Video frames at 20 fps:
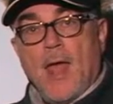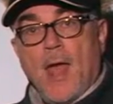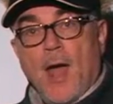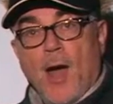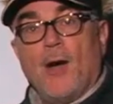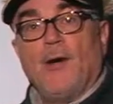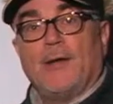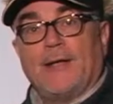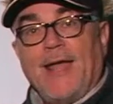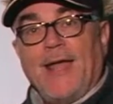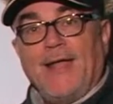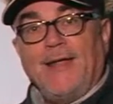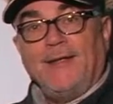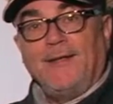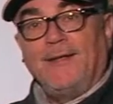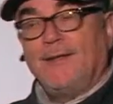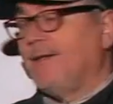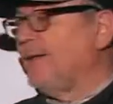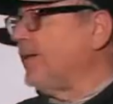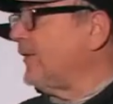Okay,
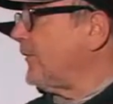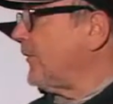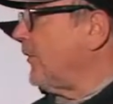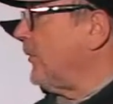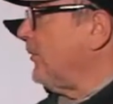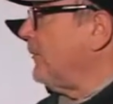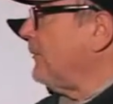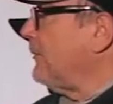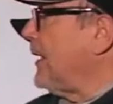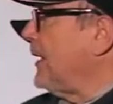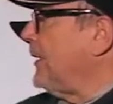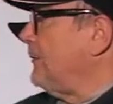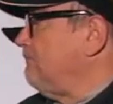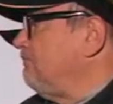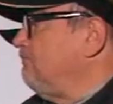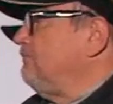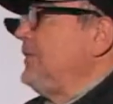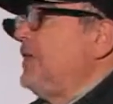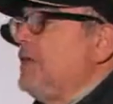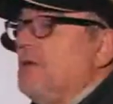so that,
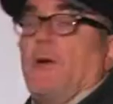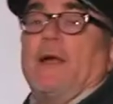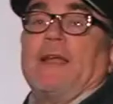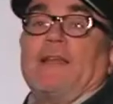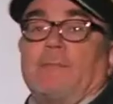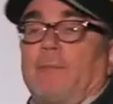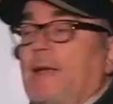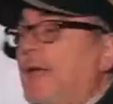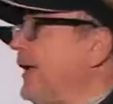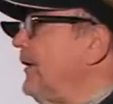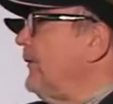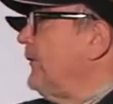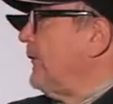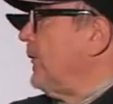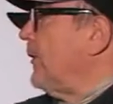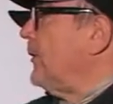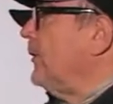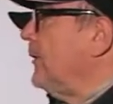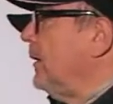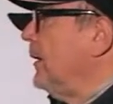explains
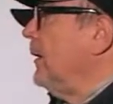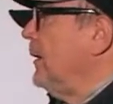the